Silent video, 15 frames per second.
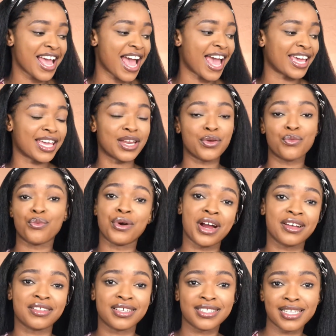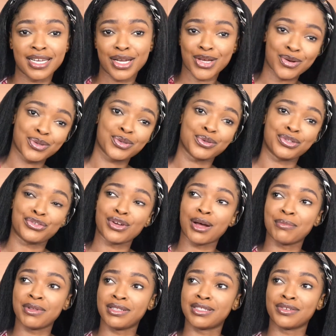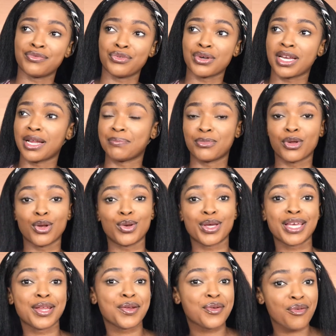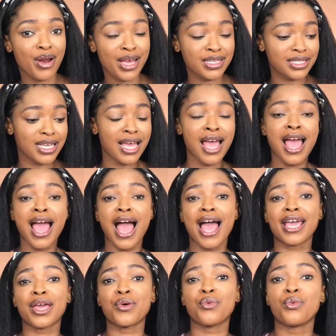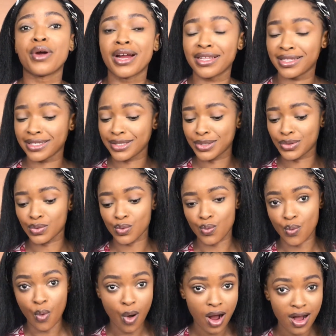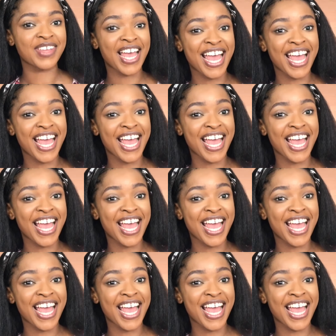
I can wear this and go to a job interview and I'm not looking crazy. I can wear this to work.